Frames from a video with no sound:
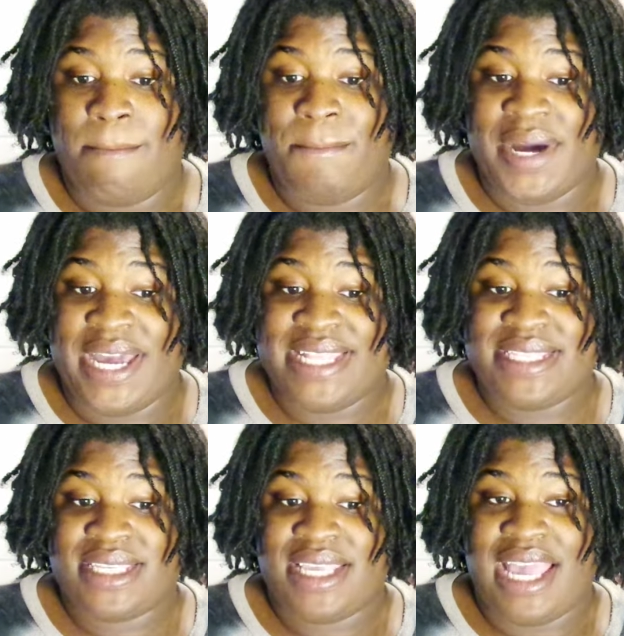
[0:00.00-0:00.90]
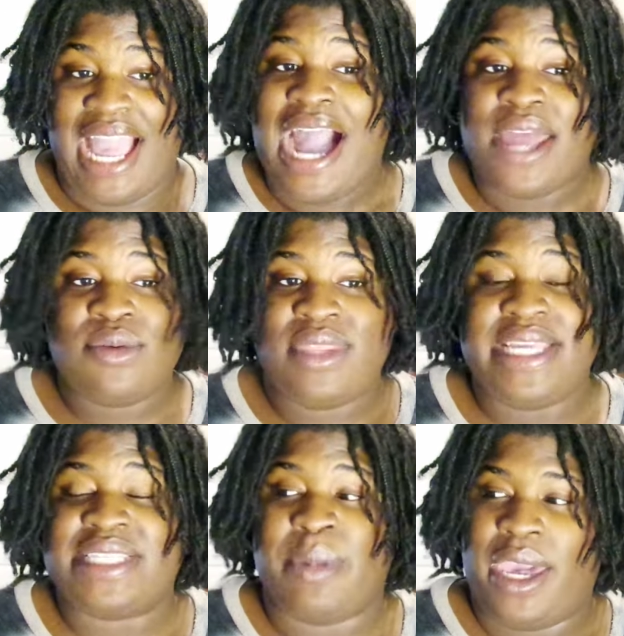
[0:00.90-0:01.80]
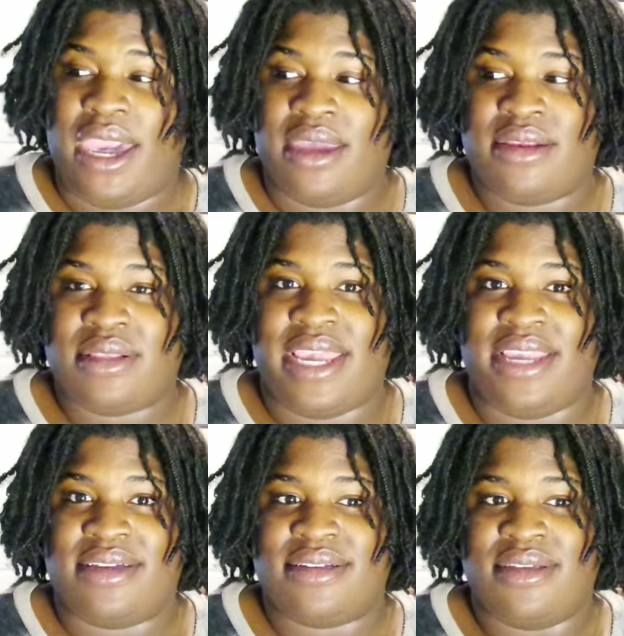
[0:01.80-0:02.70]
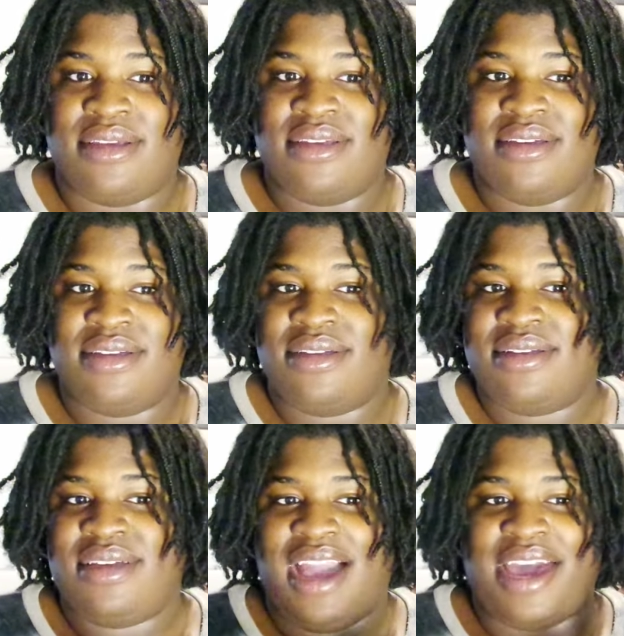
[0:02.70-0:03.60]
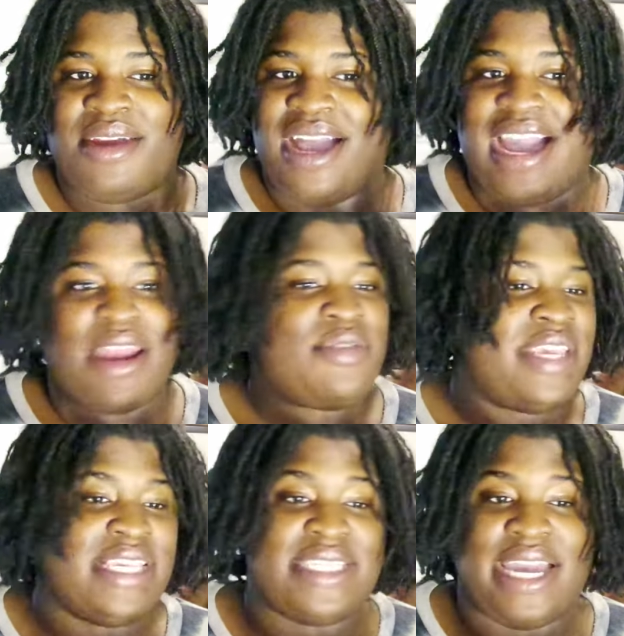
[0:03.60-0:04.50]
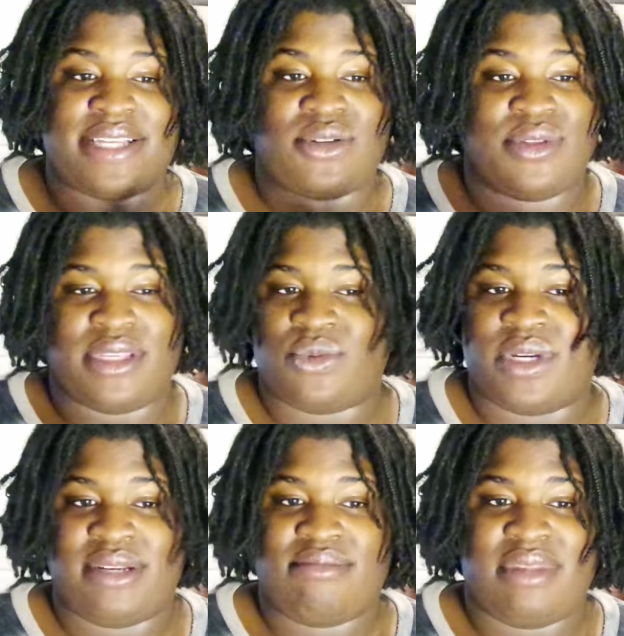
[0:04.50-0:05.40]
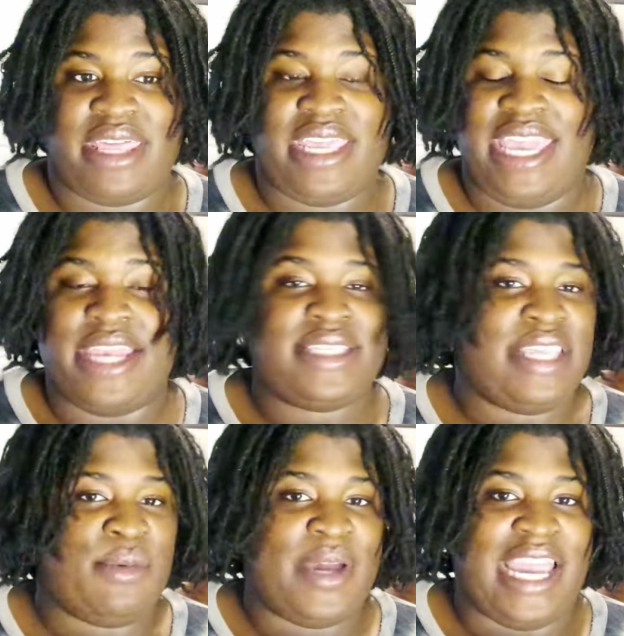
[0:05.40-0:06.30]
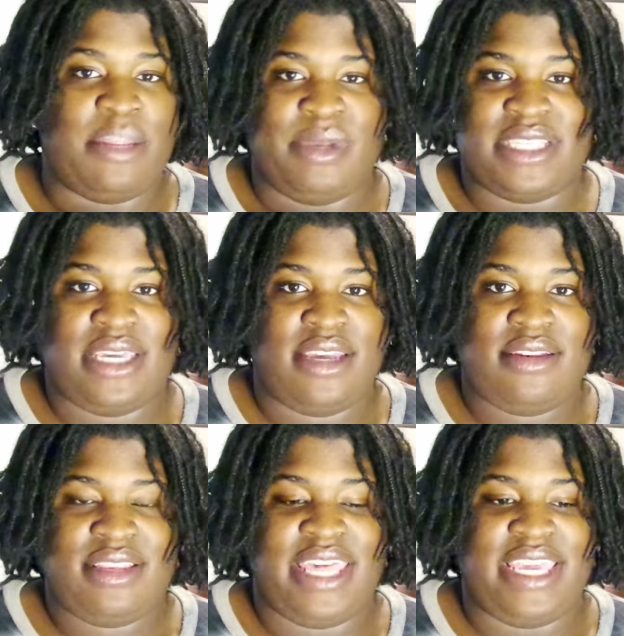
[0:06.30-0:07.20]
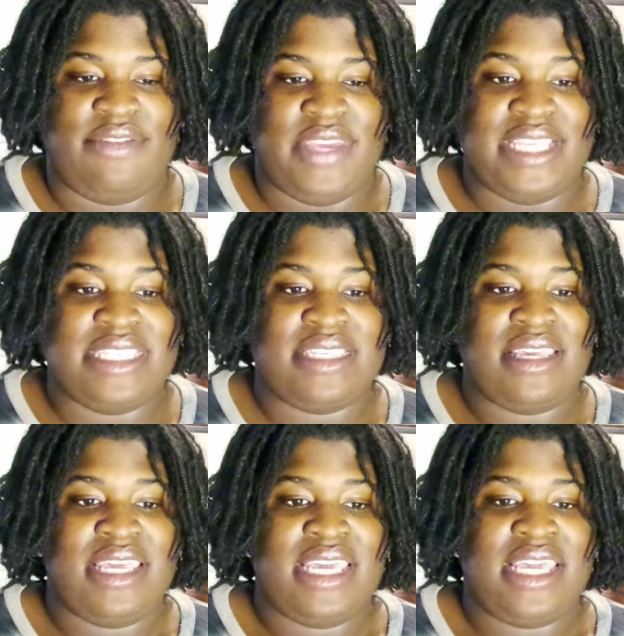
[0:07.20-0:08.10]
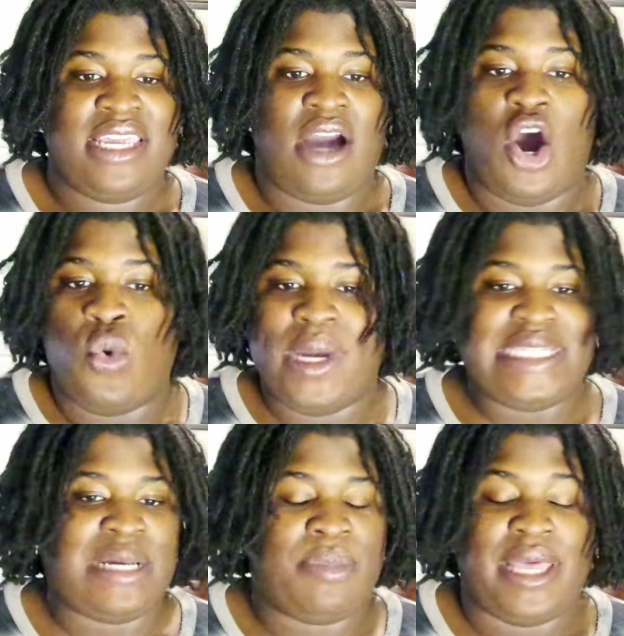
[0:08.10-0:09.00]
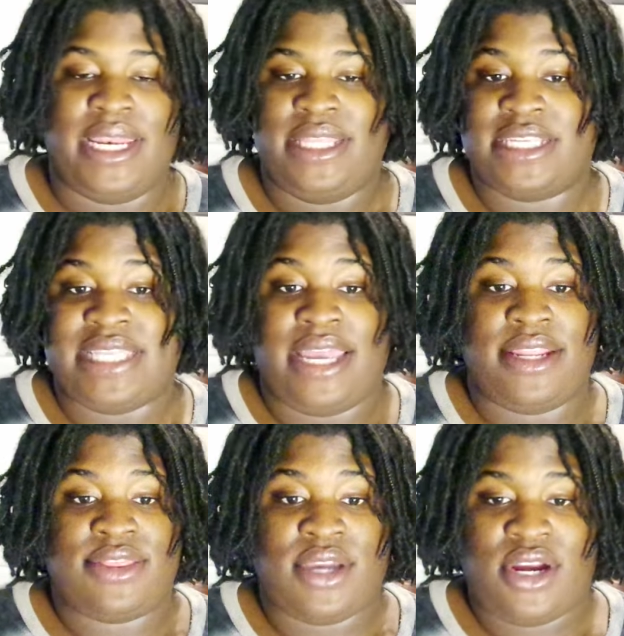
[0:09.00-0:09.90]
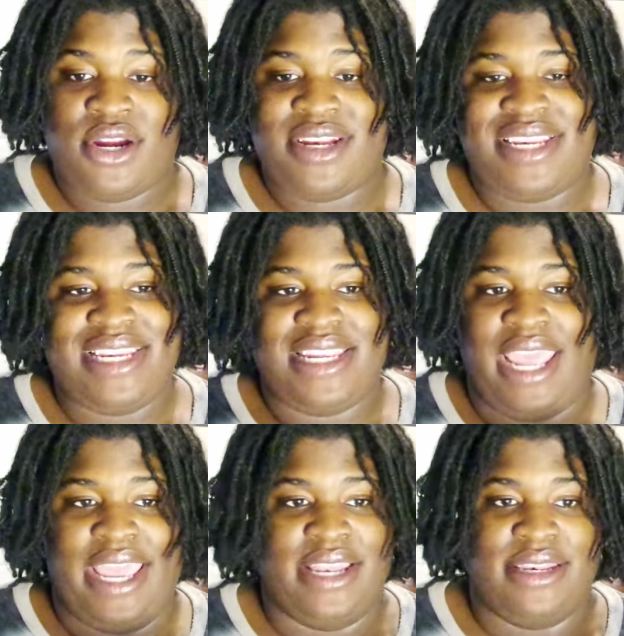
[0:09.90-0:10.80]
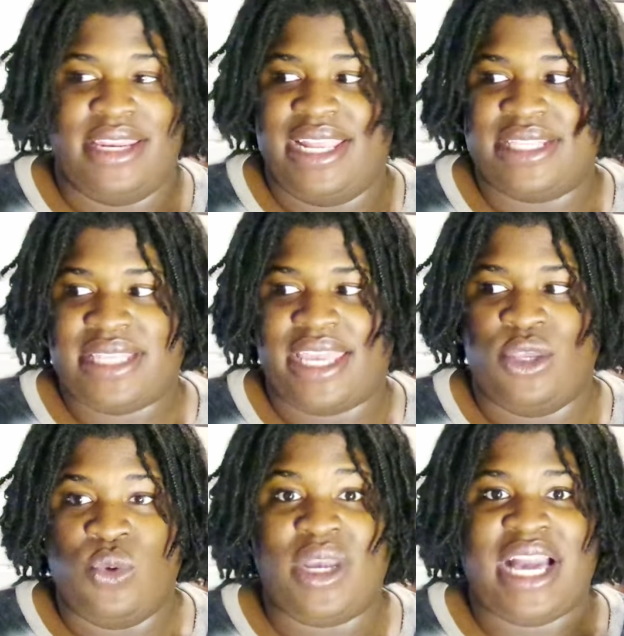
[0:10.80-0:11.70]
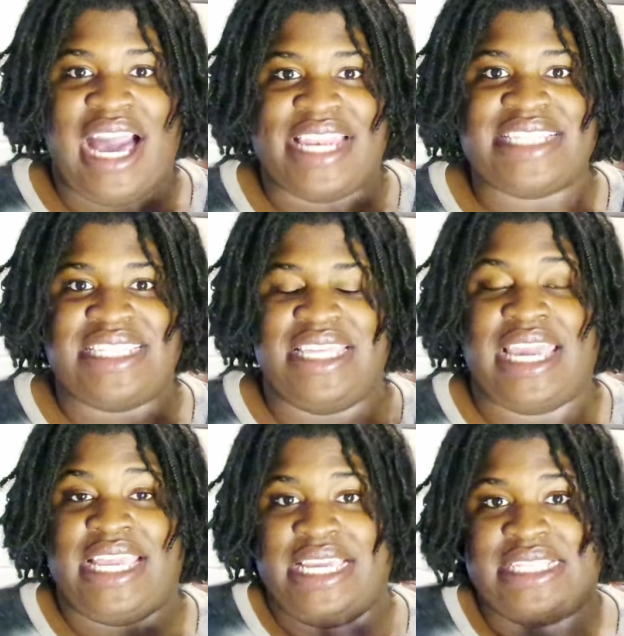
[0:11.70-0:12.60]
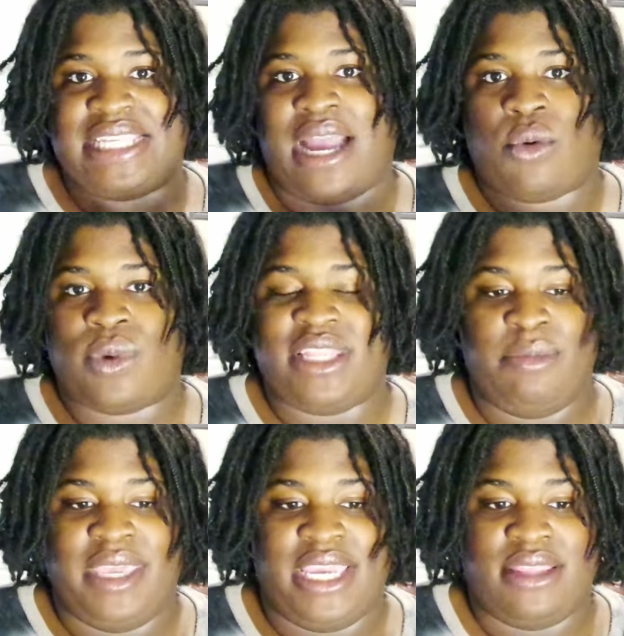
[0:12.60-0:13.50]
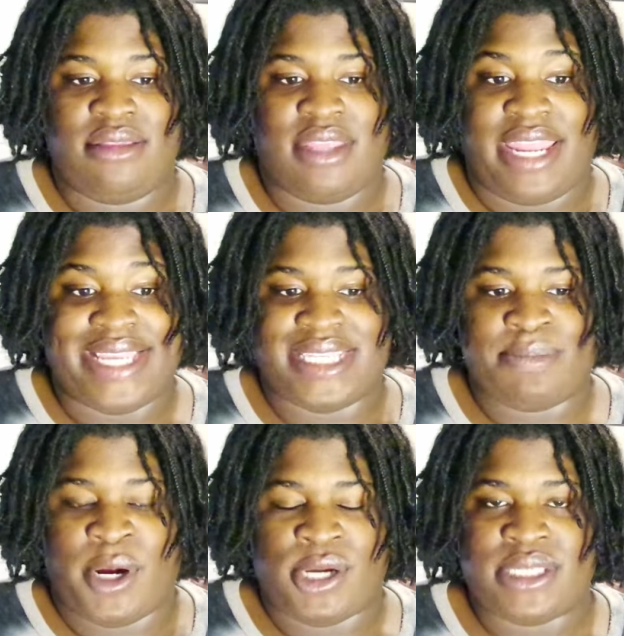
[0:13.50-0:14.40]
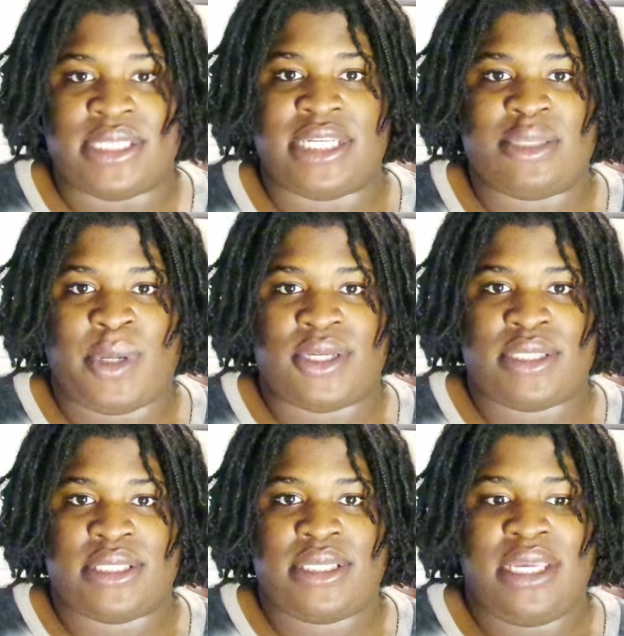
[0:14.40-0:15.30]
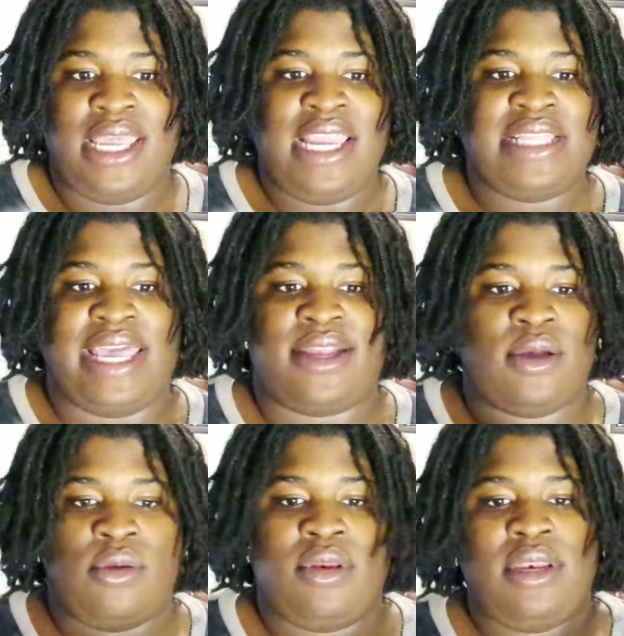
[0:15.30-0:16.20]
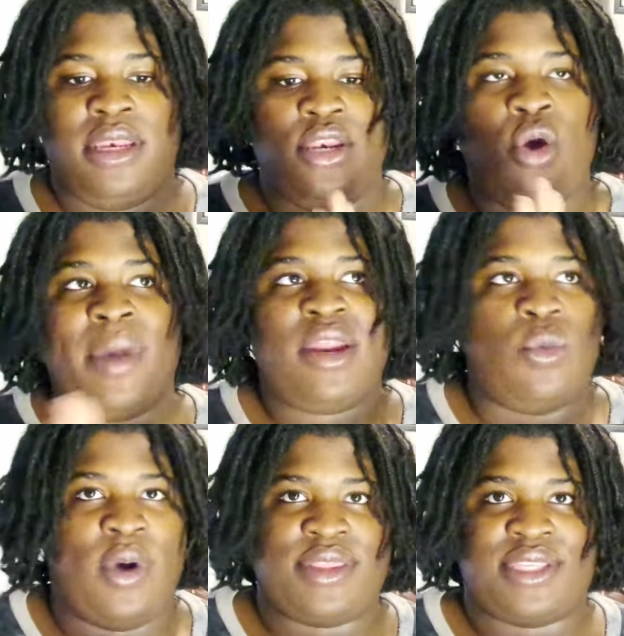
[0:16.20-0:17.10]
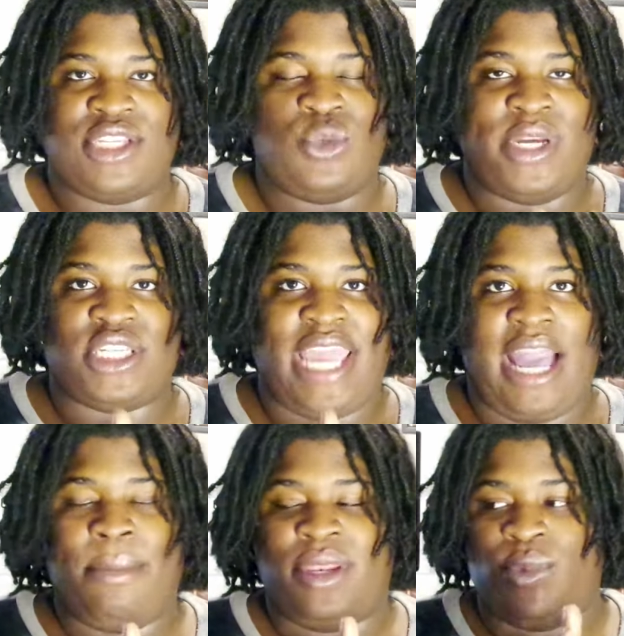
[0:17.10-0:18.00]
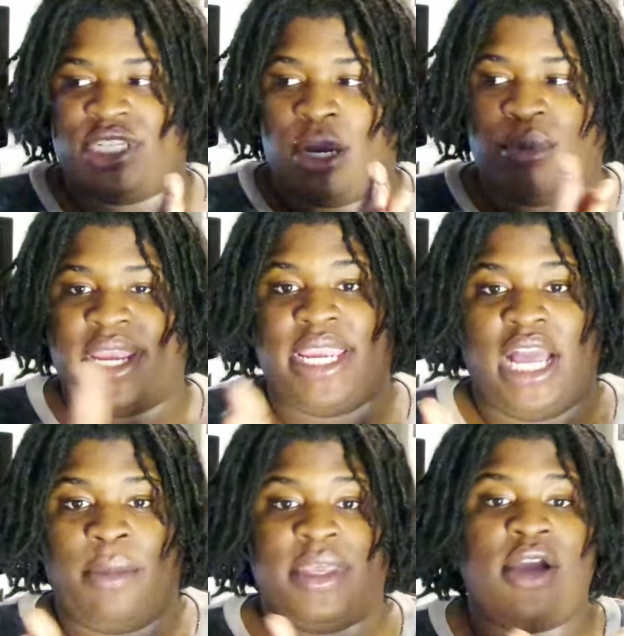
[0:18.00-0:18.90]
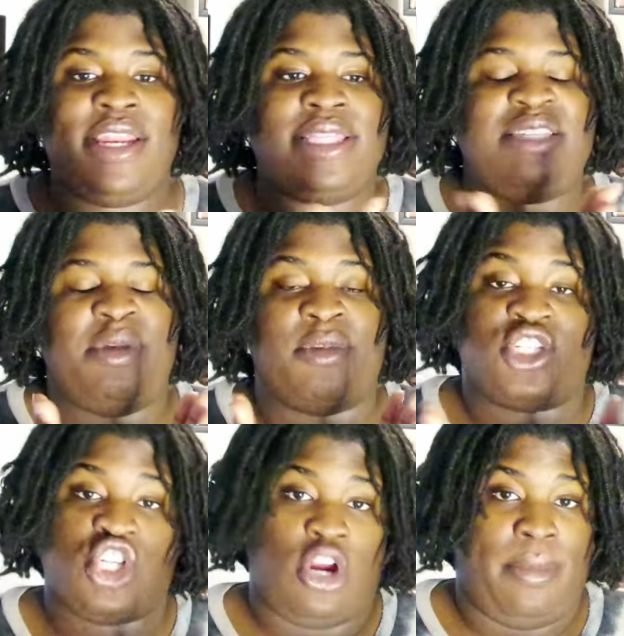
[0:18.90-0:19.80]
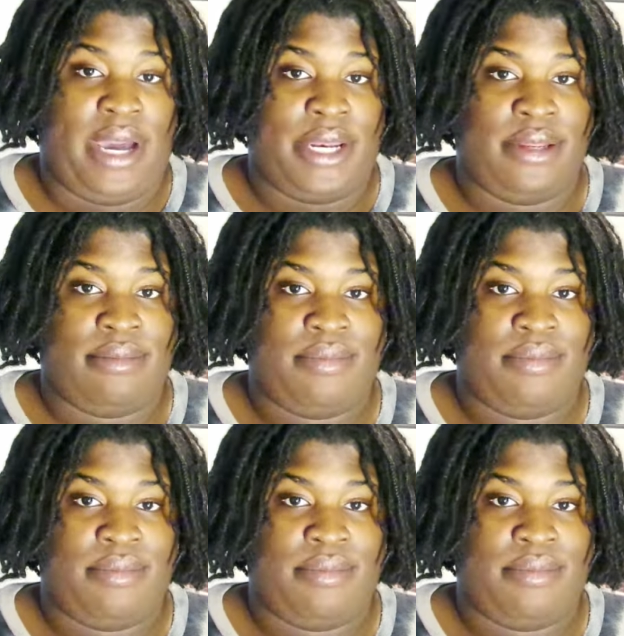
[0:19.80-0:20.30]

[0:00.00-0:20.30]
But I don't think it's bad. Like, I don't think he's the asshole in this one. Like, he had to say what had to be said. Like, if he's always complaining this, that, and the third, and it's like you can kind of see that he's not really being the nicest person to this person. Like, no matter what the situation happened with y'all breaking up, y'all can at least be mature about it.